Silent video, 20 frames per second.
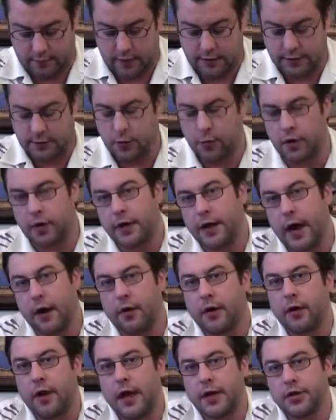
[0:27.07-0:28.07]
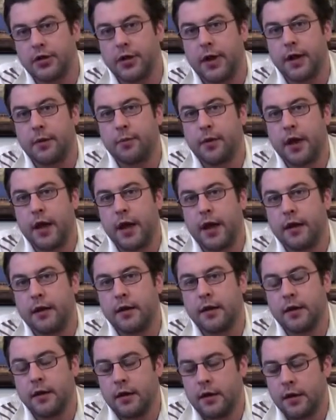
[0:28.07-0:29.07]
as it were, the hourglass shape.
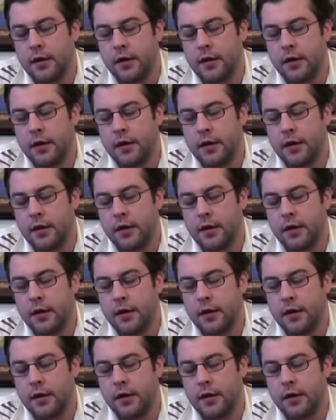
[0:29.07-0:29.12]
And